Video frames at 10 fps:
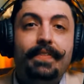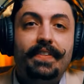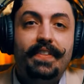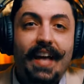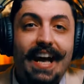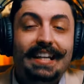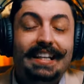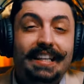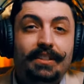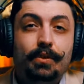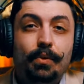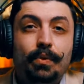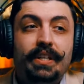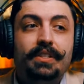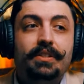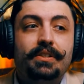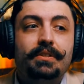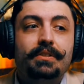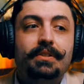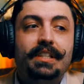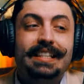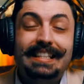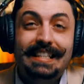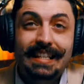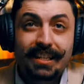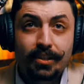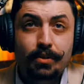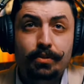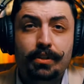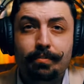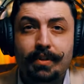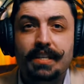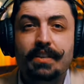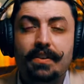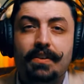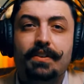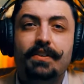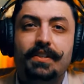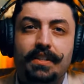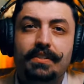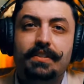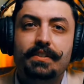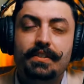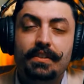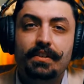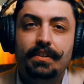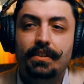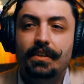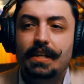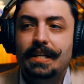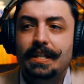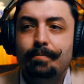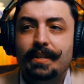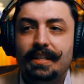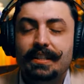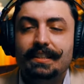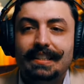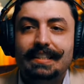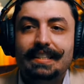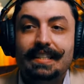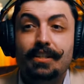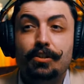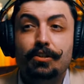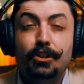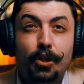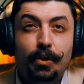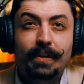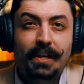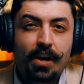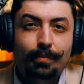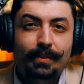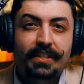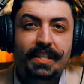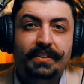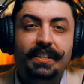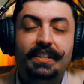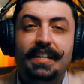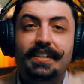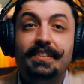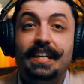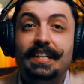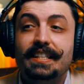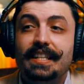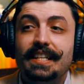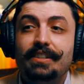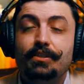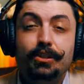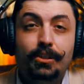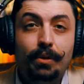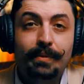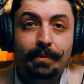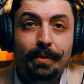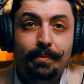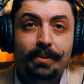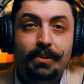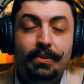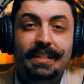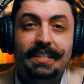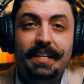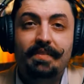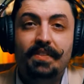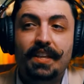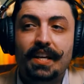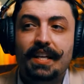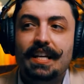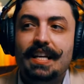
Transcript: that is going to continue to be harder and harder and harder, because like I said, there are so many options out there nowadays. There's so many people doing the same thing,